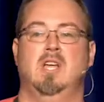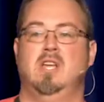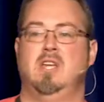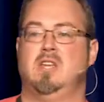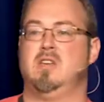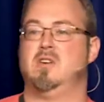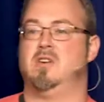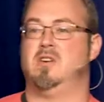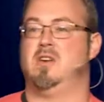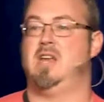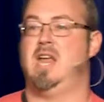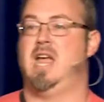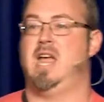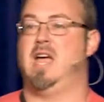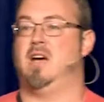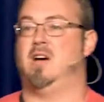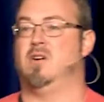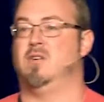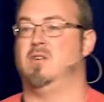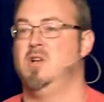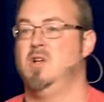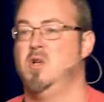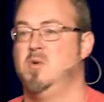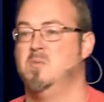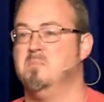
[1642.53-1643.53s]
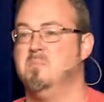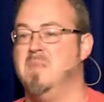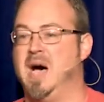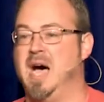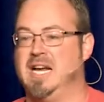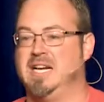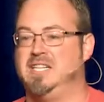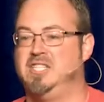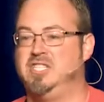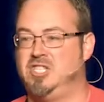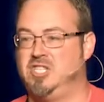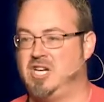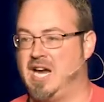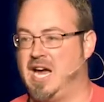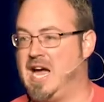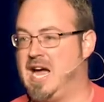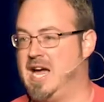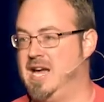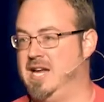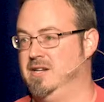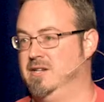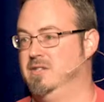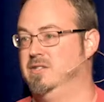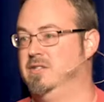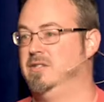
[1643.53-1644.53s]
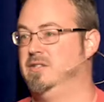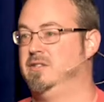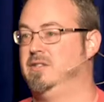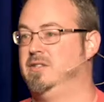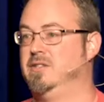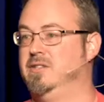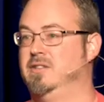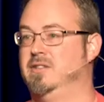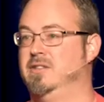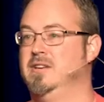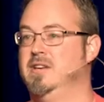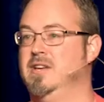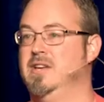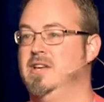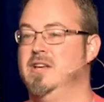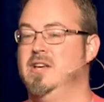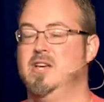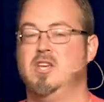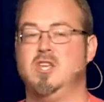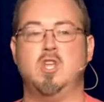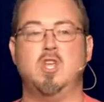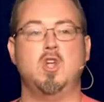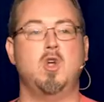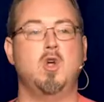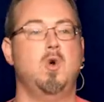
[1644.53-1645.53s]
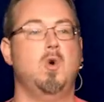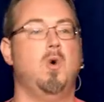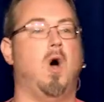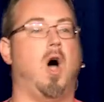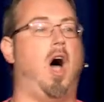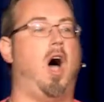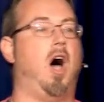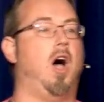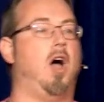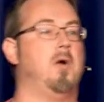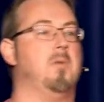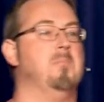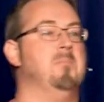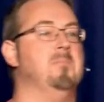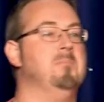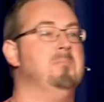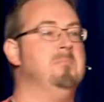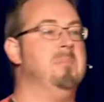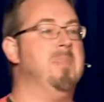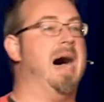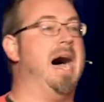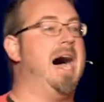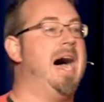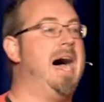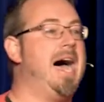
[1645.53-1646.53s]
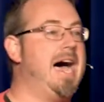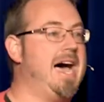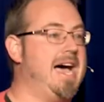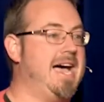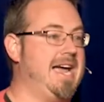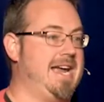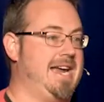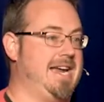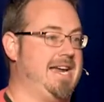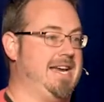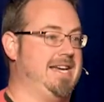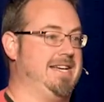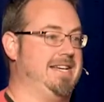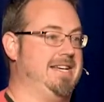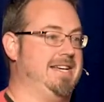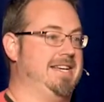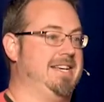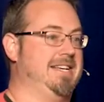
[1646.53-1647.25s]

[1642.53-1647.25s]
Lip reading: You're now my child. You are mine.